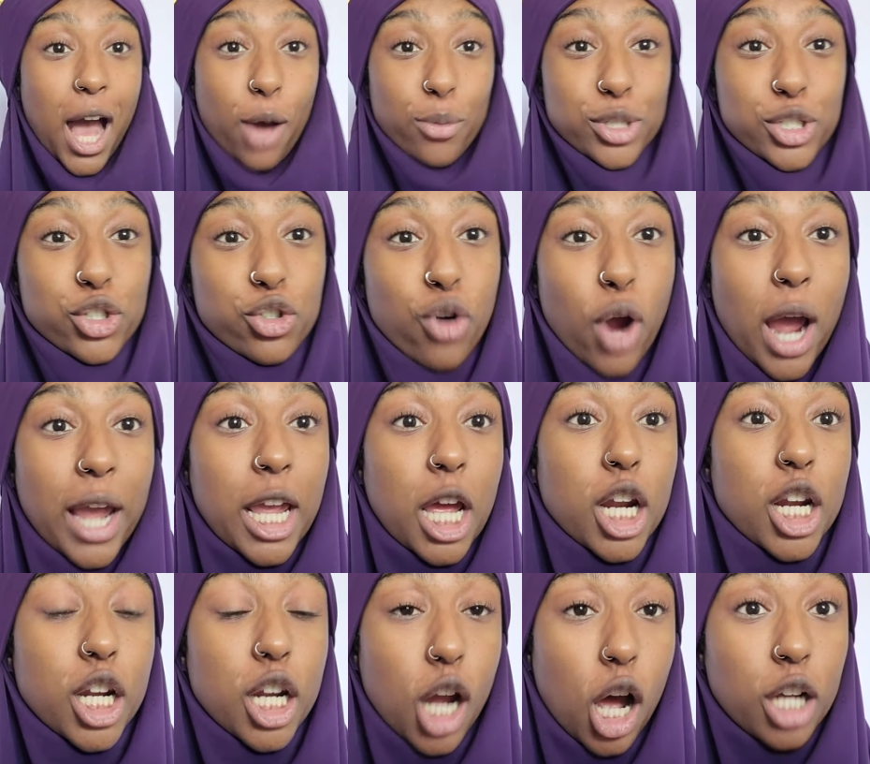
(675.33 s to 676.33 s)
I was trying
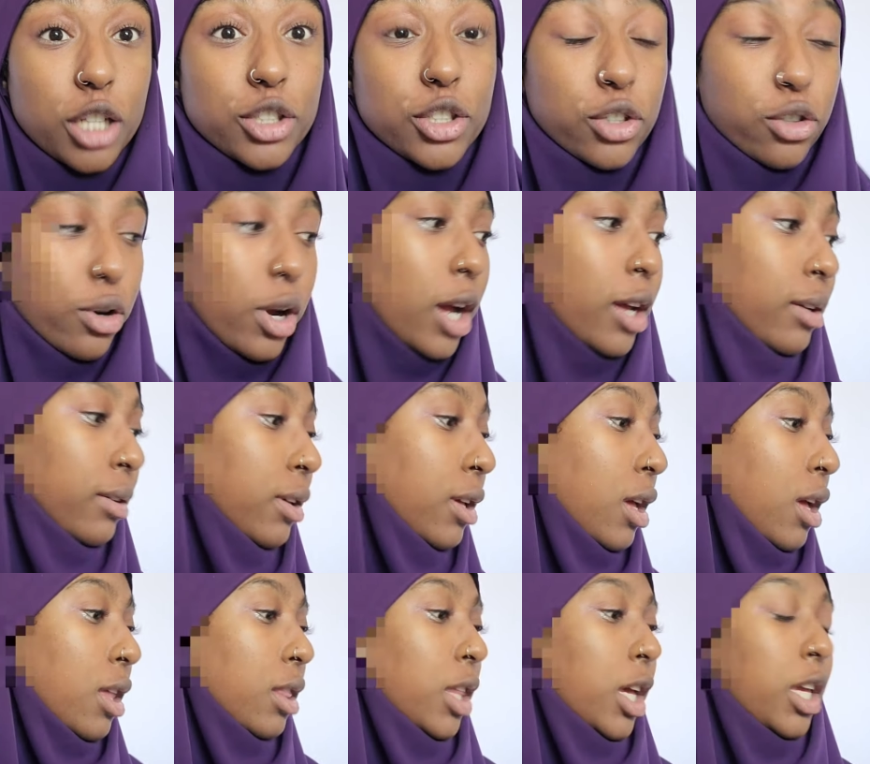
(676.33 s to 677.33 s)
not to cry.
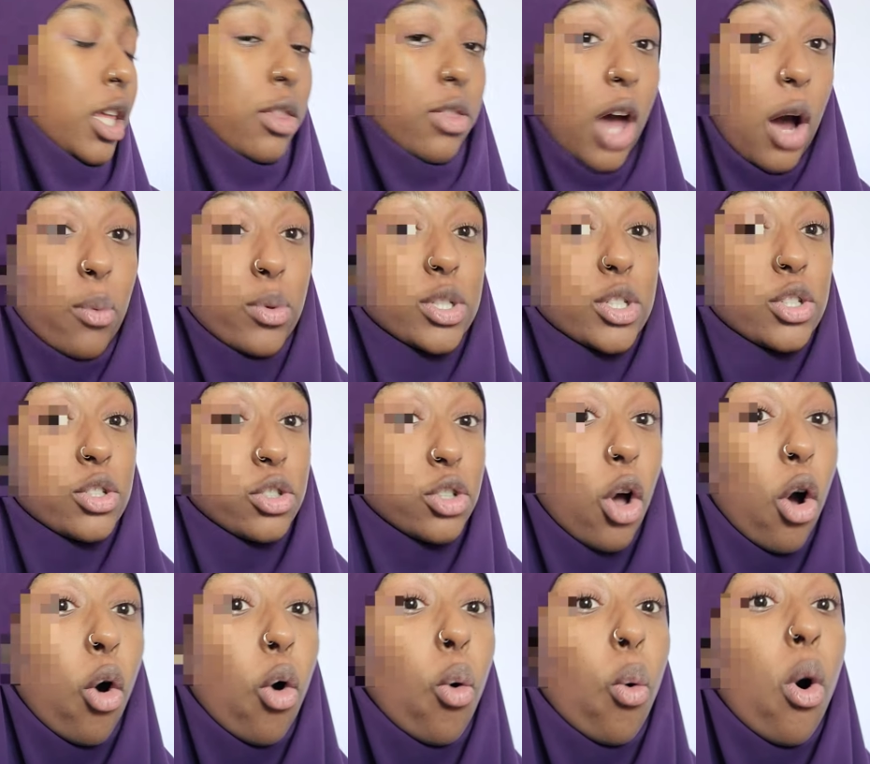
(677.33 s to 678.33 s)
Like, that was
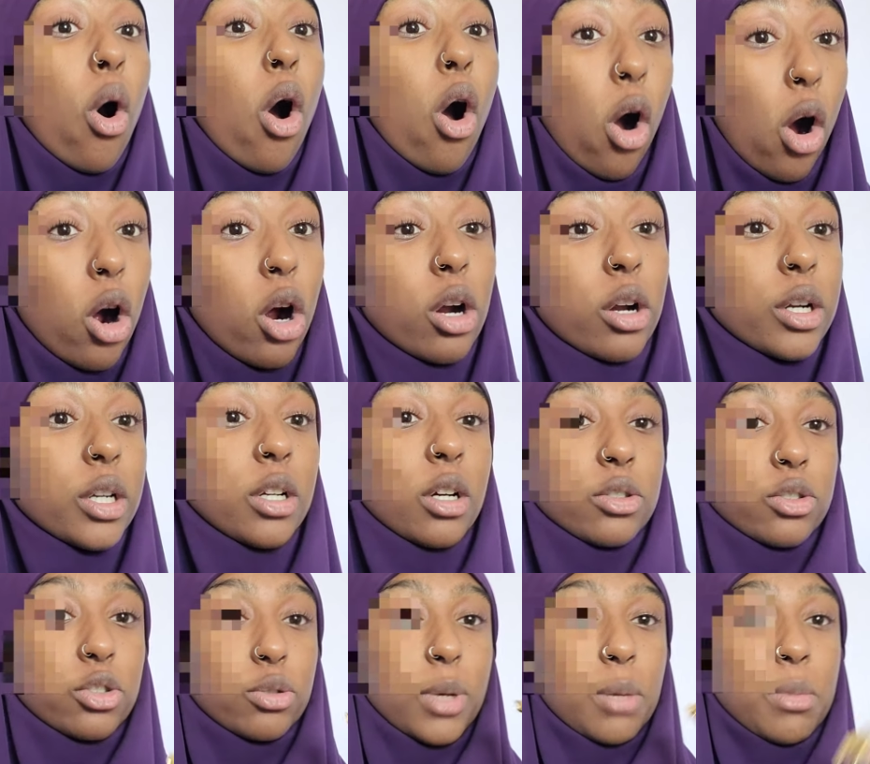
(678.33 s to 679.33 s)
so hard.
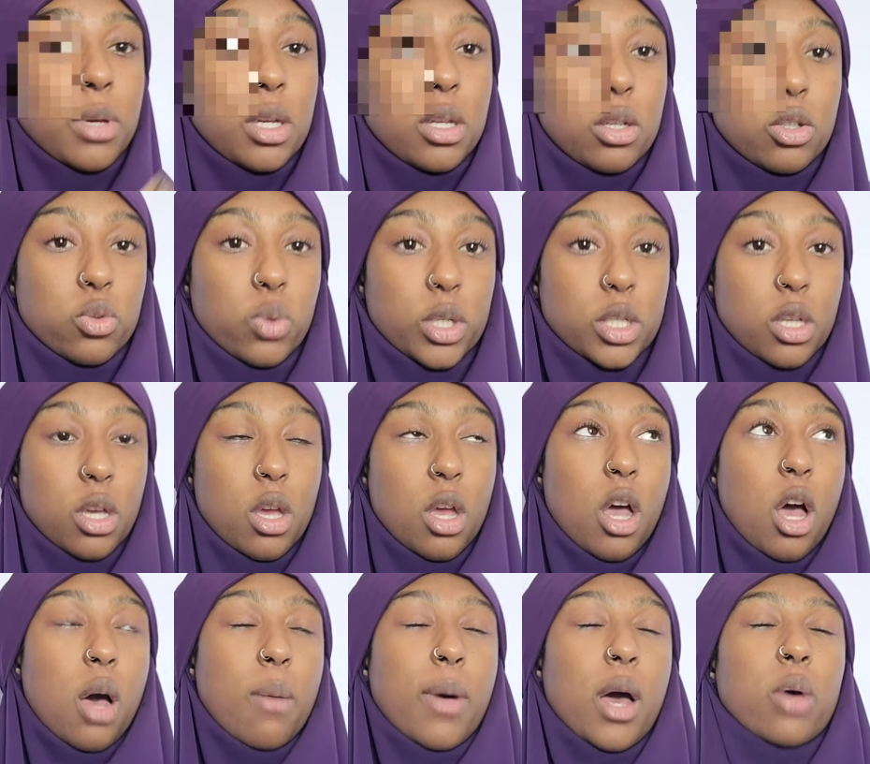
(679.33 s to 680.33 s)
Also, don't mind me eating Twix.
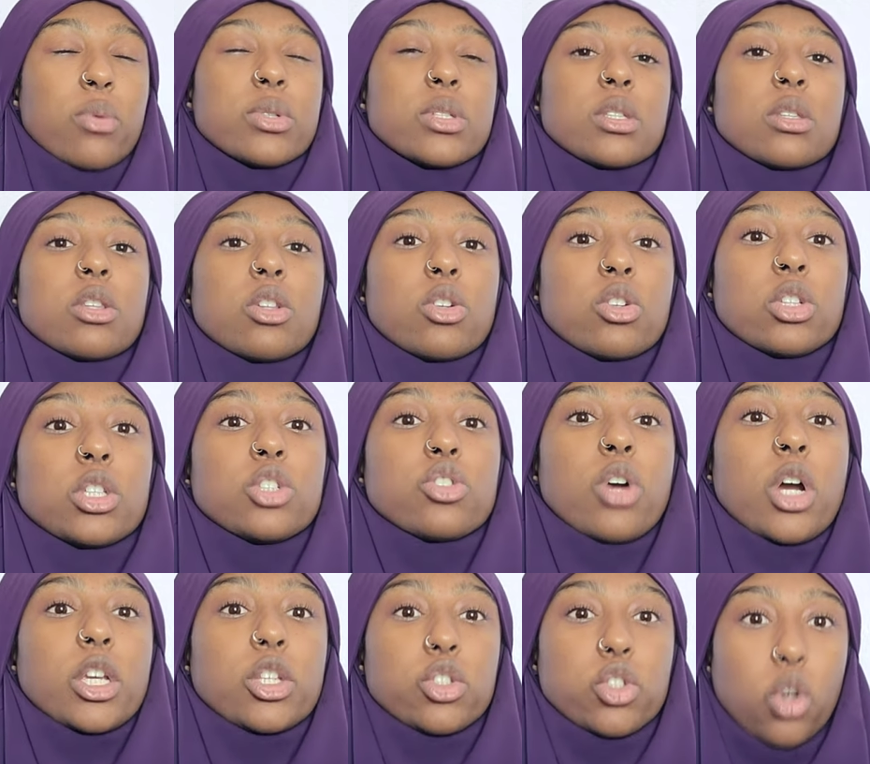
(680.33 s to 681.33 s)
I was literally
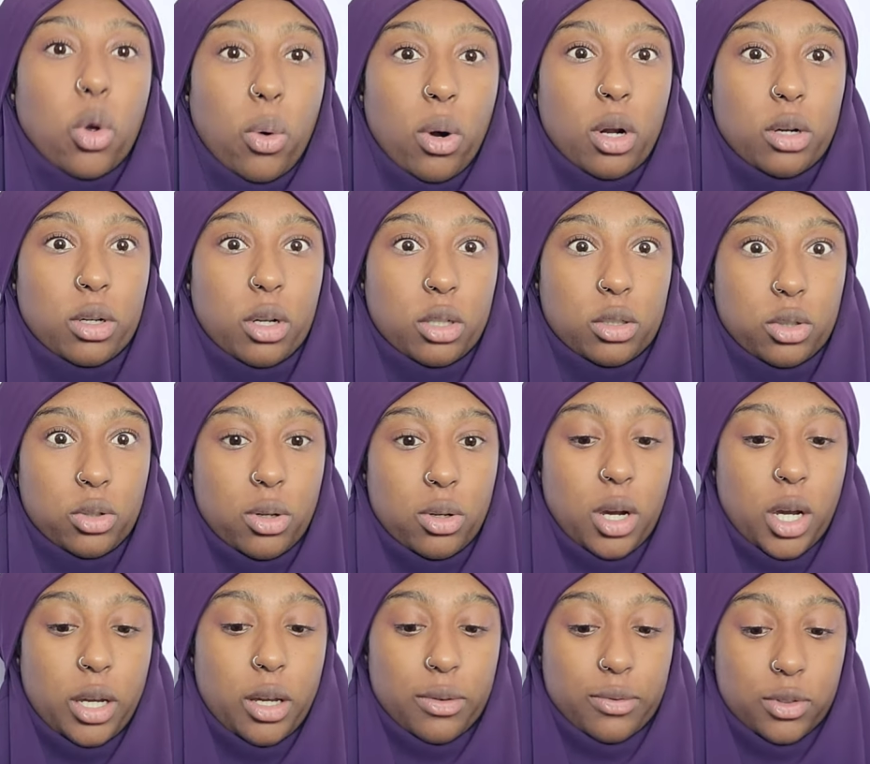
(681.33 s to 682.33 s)
trying so hard not to cry
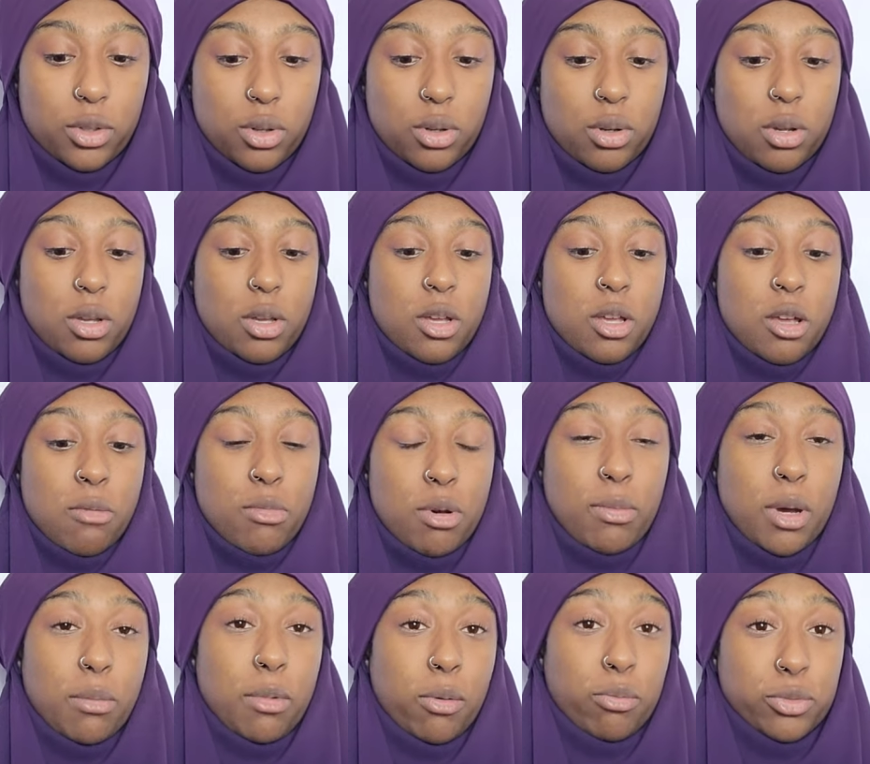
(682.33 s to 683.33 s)
after. But
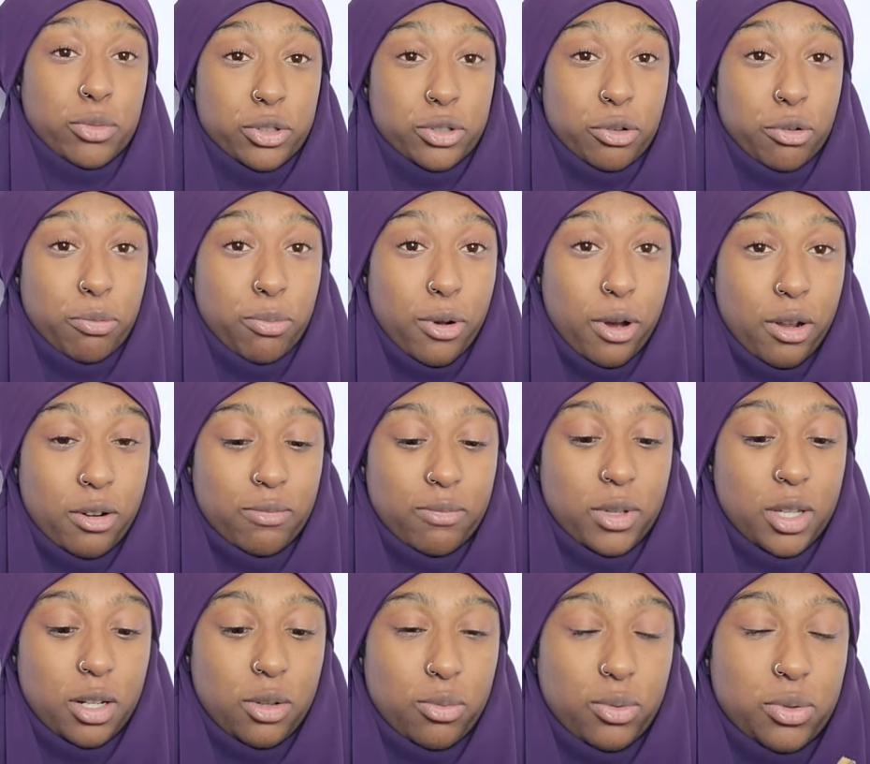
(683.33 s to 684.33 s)
my mom was so proud of me,
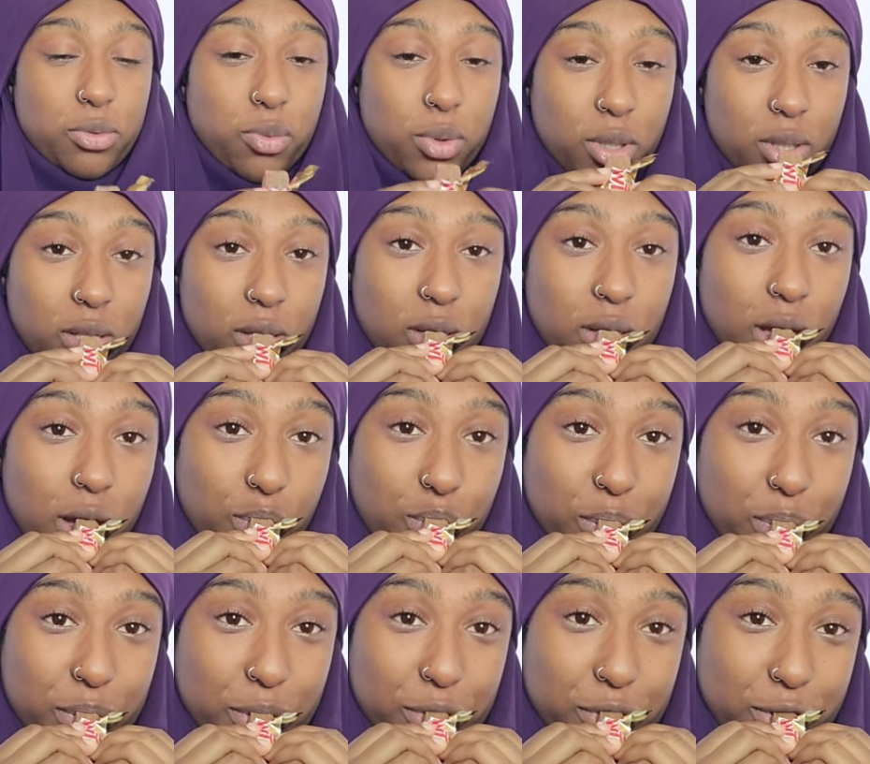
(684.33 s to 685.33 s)
and it was really
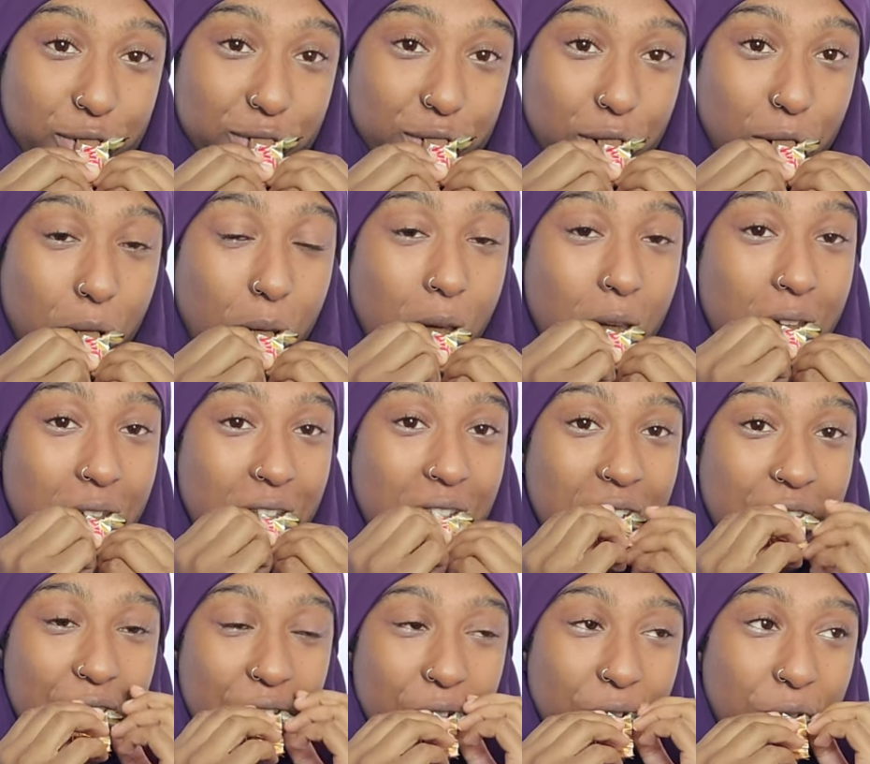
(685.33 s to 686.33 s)
emotional.
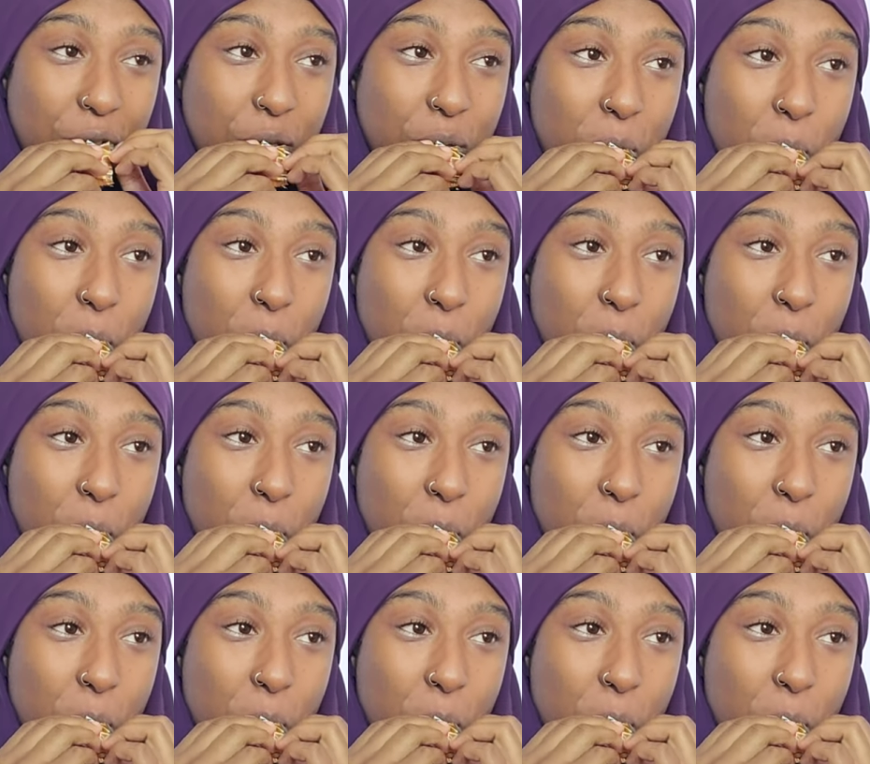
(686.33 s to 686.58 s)
And